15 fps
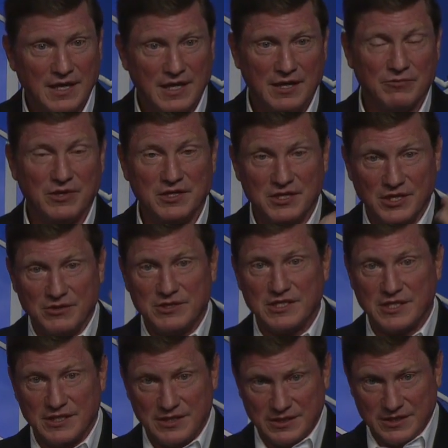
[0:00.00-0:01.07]
It
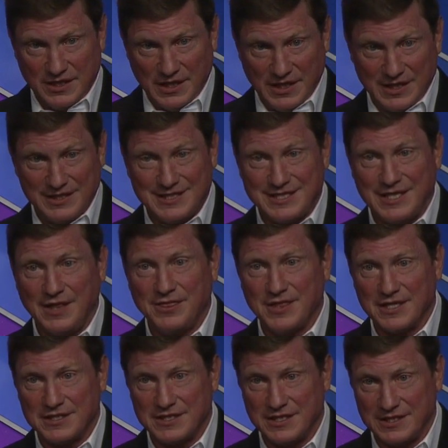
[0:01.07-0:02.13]
reduces the
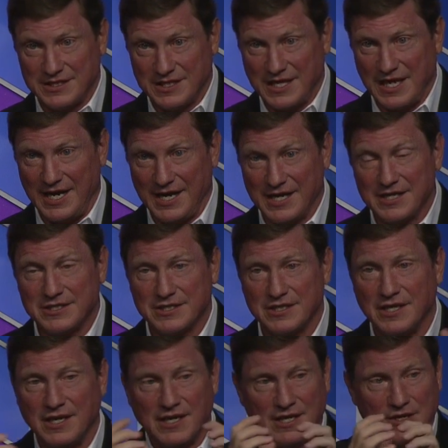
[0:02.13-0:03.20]
synthesis gas.